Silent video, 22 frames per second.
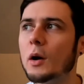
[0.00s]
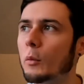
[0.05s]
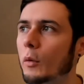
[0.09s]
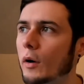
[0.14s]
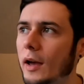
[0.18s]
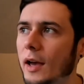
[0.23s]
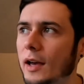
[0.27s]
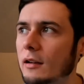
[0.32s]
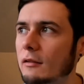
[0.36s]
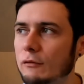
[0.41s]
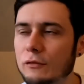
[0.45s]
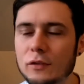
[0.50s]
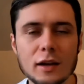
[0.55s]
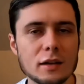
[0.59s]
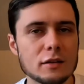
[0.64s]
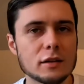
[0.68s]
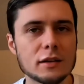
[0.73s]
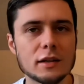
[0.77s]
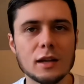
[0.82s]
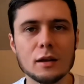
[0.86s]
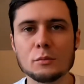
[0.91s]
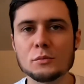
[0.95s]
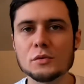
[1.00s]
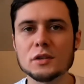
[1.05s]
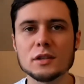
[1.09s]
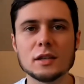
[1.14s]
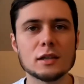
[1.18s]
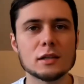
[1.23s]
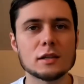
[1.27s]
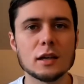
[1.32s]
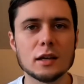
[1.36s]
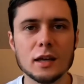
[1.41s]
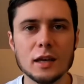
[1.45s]
What I hadn't factored in was
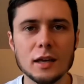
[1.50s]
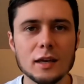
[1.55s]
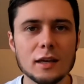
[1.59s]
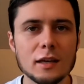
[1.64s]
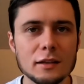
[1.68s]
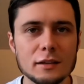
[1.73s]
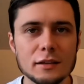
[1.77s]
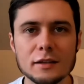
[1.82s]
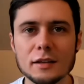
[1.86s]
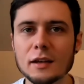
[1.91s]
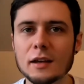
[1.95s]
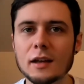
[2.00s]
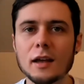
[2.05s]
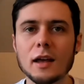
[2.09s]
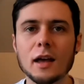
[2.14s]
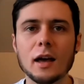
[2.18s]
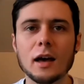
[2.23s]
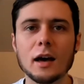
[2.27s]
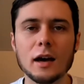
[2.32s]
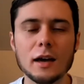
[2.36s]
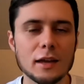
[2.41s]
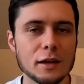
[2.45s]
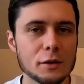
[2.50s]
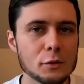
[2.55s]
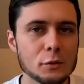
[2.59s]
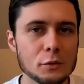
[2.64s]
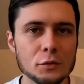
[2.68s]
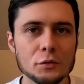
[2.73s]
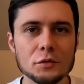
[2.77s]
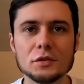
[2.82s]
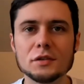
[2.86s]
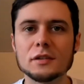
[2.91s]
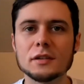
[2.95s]
things like heat,
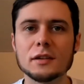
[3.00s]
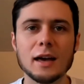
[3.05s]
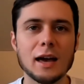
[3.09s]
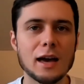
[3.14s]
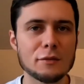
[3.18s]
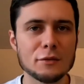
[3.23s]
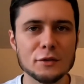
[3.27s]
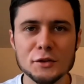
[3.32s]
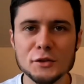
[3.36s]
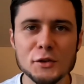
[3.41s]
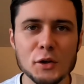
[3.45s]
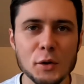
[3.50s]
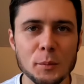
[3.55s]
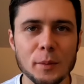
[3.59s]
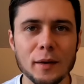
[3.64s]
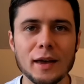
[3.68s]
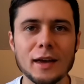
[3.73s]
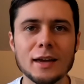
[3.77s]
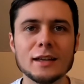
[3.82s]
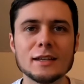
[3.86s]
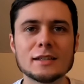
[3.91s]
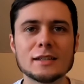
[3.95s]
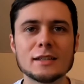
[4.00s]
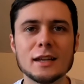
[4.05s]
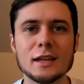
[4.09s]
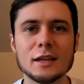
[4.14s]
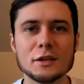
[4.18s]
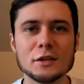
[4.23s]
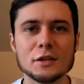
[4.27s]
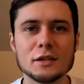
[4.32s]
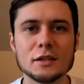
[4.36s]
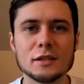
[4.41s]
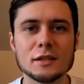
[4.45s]
hills, having to stop at aid
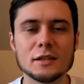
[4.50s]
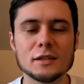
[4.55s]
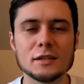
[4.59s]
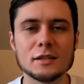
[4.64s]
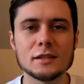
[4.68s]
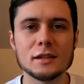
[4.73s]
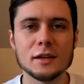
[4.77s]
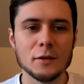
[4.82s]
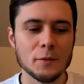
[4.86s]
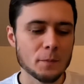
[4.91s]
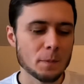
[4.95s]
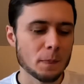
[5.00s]
stations.